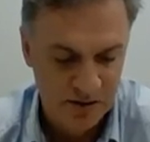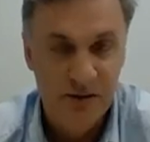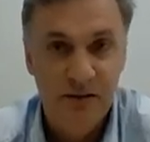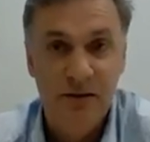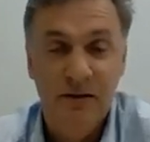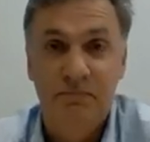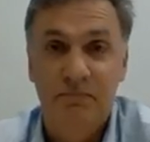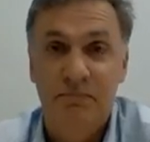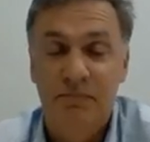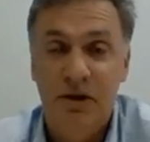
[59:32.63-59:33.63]
can
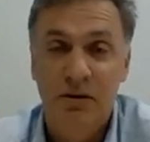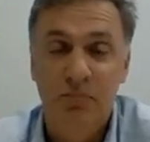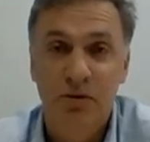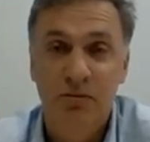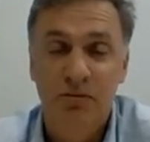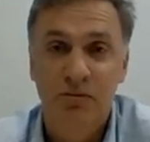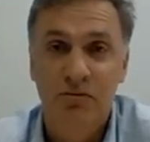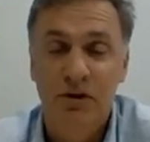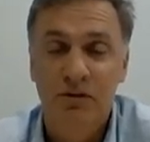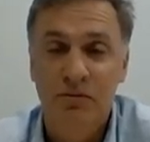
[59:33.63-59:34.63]
get a brew or a
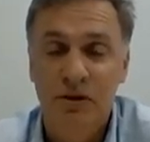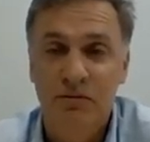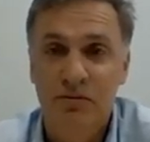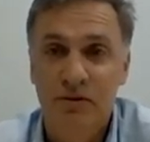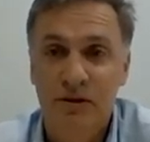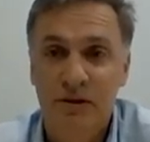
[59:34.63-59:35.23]
drink or whatever, and